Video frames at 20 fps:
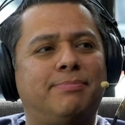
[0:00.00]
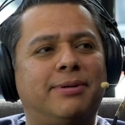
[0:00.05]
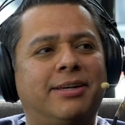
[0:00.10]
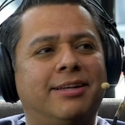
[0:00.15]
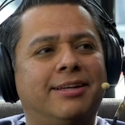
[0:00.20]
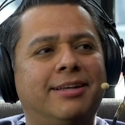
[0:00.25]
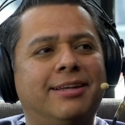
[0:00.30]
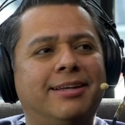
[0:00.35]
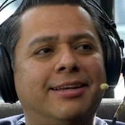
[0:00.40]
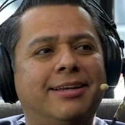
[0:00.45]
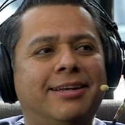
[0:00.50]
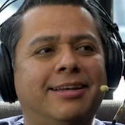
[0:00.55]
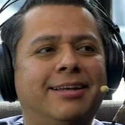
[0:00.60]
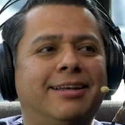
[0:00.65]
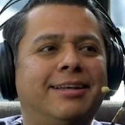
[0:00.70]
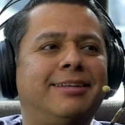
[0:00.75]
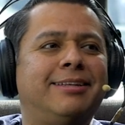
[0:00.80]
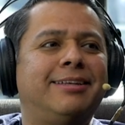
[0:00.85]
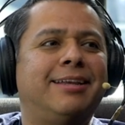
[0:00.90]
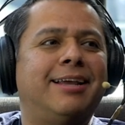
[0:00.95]
But
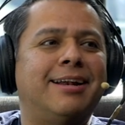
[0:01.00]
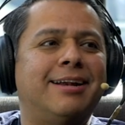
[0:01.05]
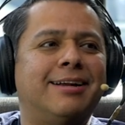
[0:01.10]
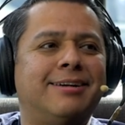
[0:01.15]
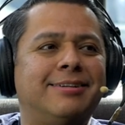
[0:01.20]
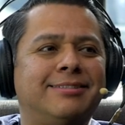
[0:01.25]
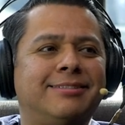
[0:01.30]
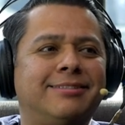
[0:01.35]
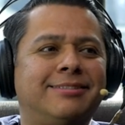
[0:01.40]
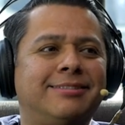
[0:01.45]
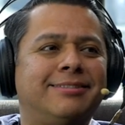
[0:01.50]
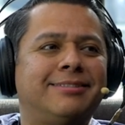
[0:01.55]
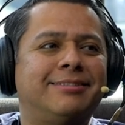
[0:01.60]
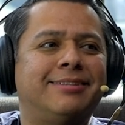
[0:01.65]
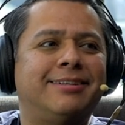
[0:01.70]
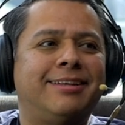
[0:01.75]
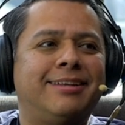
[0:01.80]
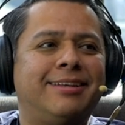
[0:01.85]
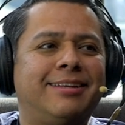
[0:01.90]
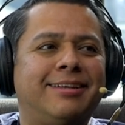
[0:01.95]
you know,
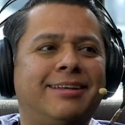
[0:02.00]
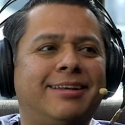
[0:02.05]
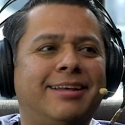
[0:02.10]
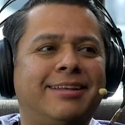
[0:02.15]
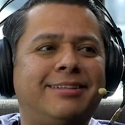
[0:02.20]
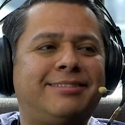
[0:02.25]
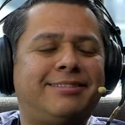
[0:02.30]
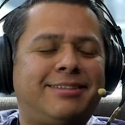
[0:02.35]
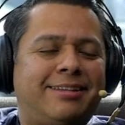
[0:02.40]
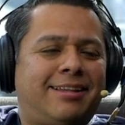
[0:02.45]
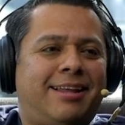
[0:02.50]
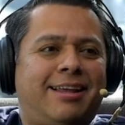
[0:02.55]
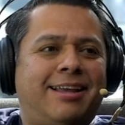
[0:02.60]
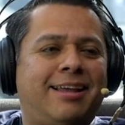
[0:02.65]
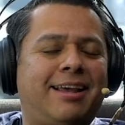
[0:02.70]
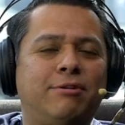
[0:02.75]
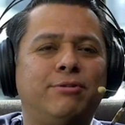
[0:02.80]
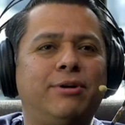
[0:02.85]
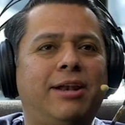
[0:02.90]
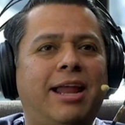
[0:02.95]
it's
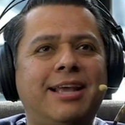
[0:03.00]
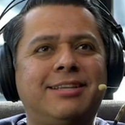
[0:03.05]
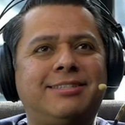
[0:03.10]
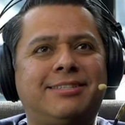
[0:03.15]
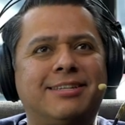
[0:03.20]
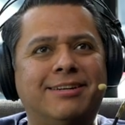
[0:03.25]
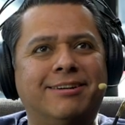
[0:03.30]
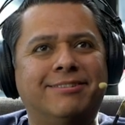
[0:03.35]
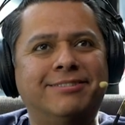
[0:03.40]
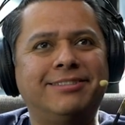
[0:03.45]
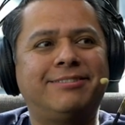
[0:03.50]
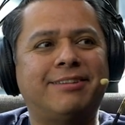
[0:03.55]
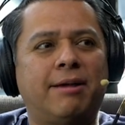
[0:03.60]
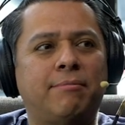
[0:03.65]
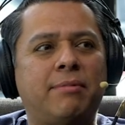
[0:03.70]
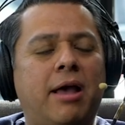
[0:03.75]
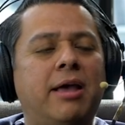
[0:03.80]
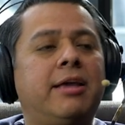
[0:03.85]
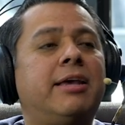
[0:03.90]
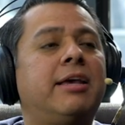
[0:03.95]
uh, who likes the noise. I,
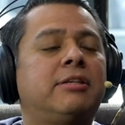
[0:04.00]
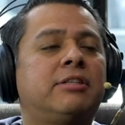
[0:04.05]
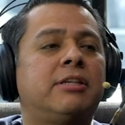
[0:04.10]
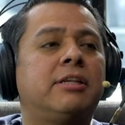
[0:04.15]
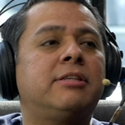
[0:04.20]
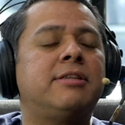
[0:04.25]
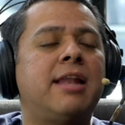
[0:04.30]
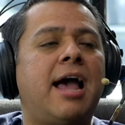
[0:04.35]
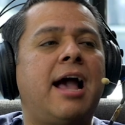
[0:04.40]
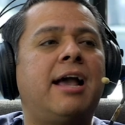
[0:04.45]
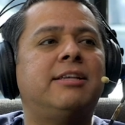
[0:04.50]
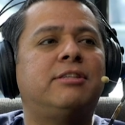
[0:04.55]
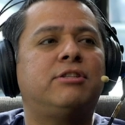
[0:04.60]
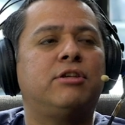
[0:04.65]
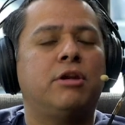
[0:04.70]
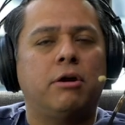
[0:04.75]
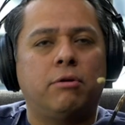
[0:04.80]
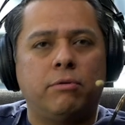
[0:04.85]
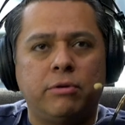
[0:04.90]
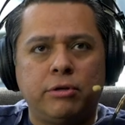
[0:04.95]
mean, I guess it's nice,
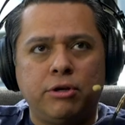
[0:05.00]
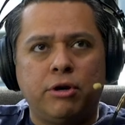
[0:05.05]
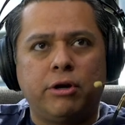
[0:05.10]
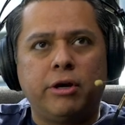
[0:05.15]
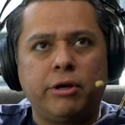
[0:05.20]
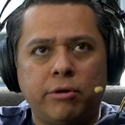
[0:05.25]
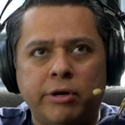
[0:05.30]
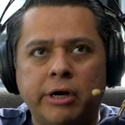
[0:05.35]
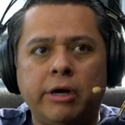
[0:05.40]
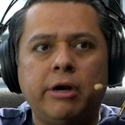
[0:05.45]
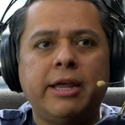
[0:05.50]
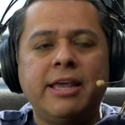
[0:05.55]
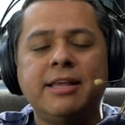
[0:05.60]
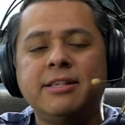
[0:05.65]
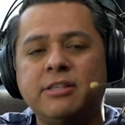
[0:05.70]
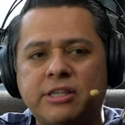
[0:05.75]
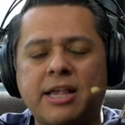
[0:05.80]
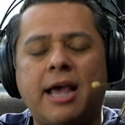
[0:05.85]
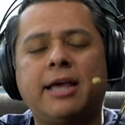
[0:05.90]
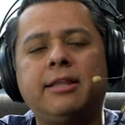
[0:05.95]
you know, when you're you're
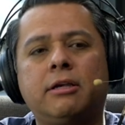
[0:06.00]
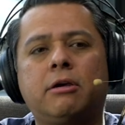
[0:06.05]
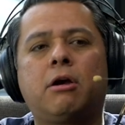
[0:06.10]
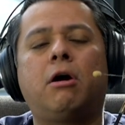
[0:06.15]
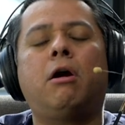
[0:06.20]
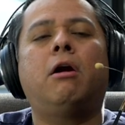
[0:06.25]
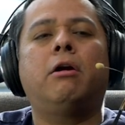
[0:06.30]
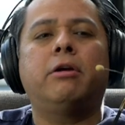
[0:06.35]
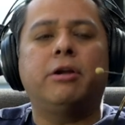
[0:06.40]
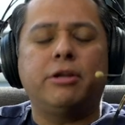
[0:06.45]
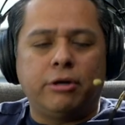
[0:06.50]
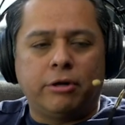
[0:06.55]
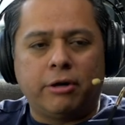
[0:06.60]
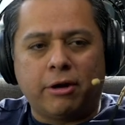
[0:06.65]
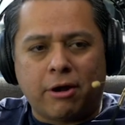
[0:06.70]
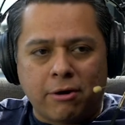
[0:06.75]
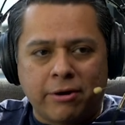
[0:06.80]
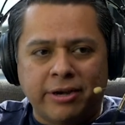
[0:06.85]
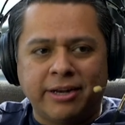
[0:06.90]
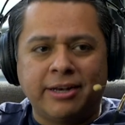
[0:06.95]
inside the car and you're
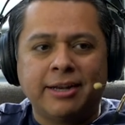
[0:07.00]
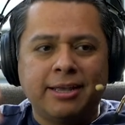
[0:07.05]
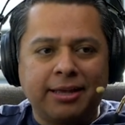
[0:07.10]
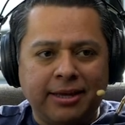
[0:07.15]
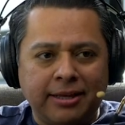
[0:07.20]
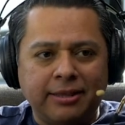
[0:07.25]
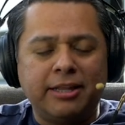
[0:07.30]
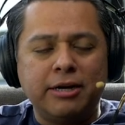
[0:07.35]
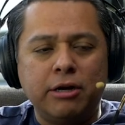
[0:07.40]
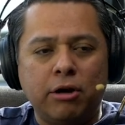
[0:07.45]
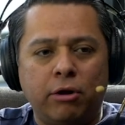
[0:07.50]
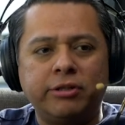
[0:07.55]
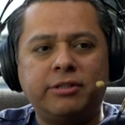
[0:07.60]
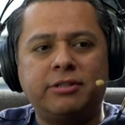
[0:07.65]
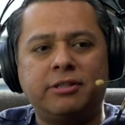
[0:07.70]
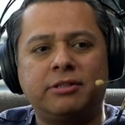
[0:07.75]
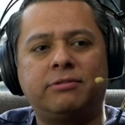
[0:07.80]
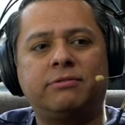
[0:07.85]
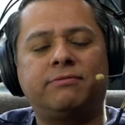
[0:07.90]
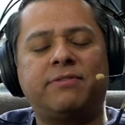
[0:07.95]
going. The
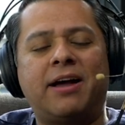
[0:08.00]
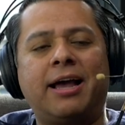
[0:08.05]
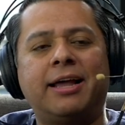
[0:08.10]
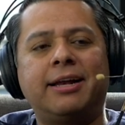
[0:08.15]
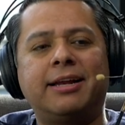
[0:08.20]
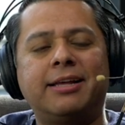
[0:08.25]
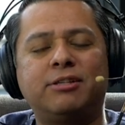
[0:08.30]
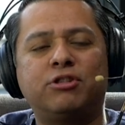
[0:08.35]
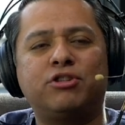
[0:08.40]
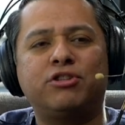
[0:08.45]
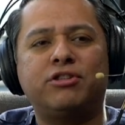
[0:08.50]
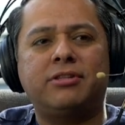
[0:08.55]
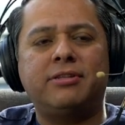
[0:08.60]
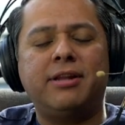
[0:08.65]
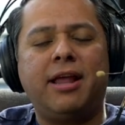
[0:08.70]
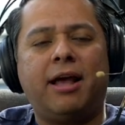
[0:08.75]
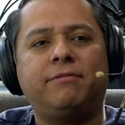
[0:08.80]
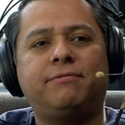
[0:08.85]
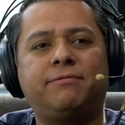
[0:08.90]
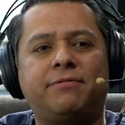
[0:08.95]
noise is fine. It's just
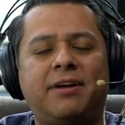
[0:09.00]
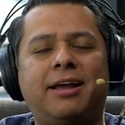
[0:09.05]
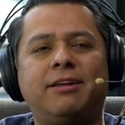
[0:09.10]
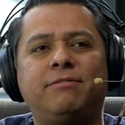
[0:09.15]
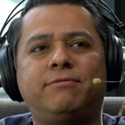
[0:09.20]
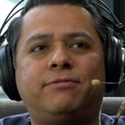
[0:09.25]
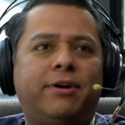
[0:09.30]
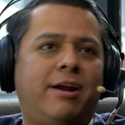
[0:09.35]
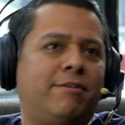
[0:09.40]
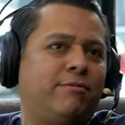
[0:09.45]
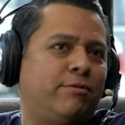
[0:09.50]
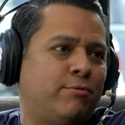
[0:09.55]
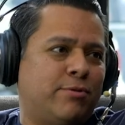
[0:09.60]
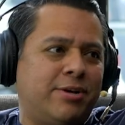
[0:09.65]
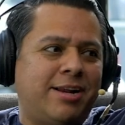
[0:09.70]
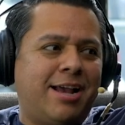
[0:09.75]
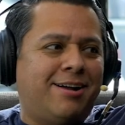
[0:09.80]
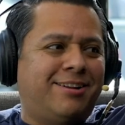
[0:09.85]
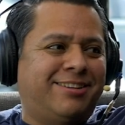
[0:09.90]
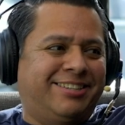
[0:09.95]
not fine for
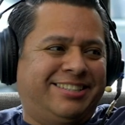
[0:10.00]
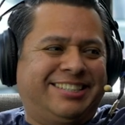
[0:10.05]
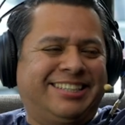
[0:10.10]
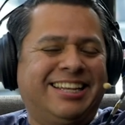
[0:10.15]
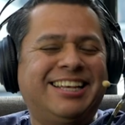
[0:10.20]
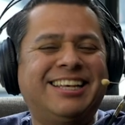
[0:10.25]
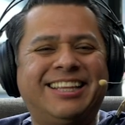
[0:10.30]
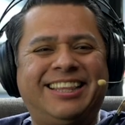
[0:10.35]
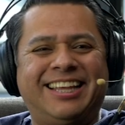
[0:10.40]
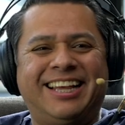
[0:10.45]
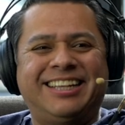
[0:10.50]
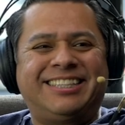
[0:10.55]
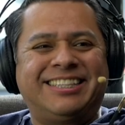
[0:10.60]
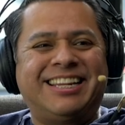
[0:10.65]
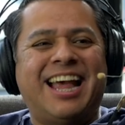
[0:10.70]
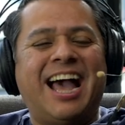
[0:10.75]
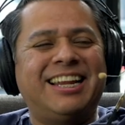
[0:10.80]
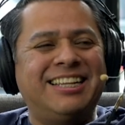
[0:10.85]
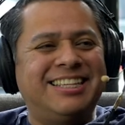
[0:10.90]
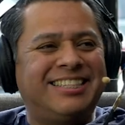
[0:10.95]
everyone else that's
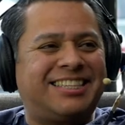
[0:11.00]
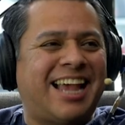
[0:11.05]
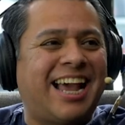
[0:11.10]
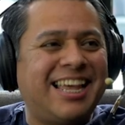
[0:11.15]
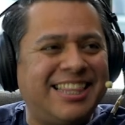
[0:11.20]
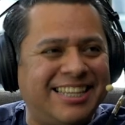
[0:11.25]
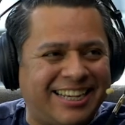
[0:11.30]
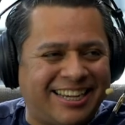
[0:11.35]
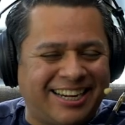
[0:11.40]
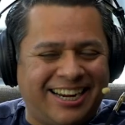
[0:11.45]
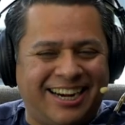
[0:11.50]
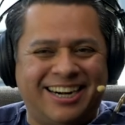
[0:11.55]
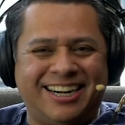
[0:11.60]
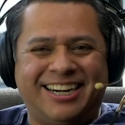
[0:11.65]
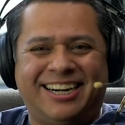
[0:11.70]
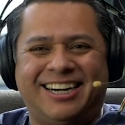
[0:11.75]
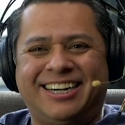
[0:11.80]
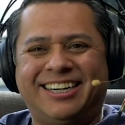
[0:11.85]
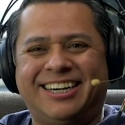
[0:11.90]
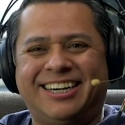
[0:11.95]
not inside the car.